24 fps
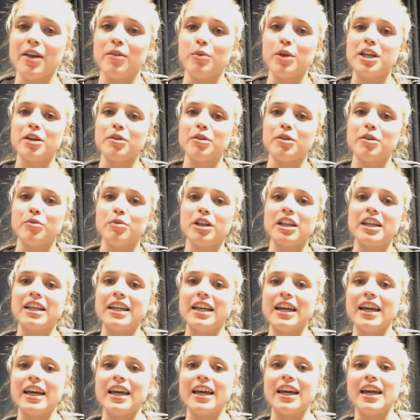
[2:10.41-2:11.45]
we can
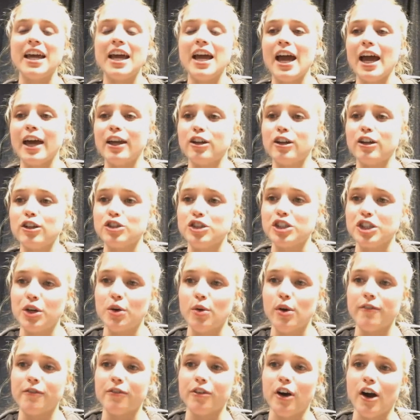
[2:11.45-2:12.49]
really get
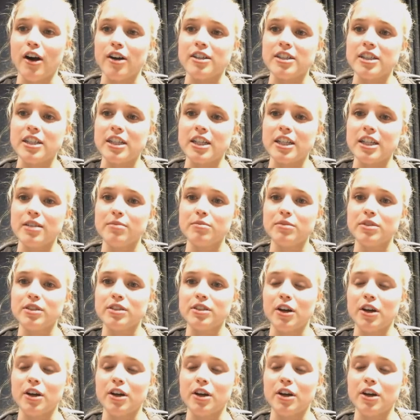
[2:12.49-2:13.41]
energy going for our team.